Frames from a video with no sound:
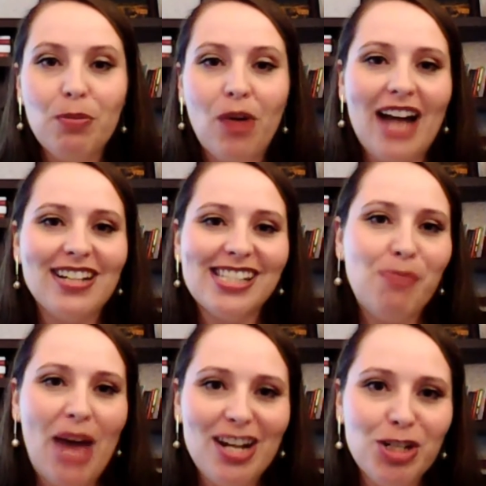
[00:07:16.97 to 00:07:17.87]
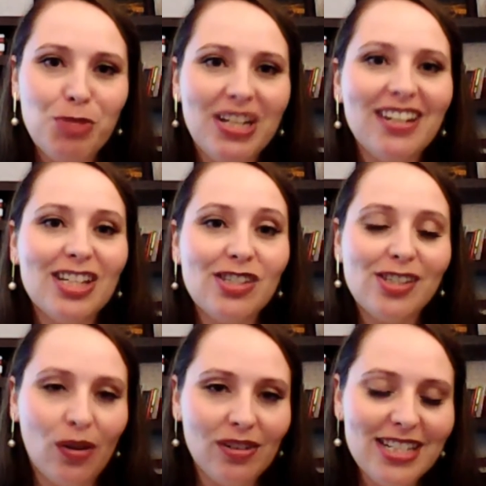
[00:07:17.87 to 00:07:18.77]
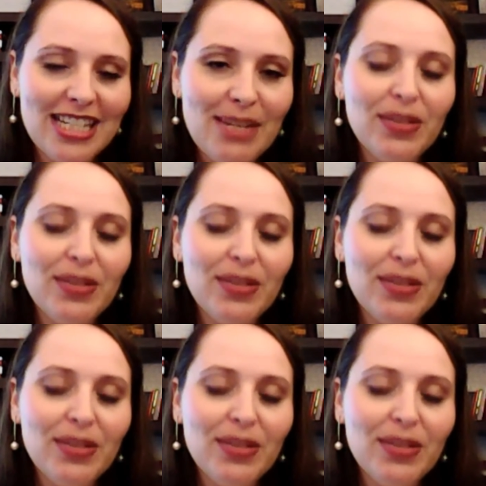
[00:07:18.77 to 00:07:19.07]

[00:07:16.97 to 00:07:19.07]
practice management consultant.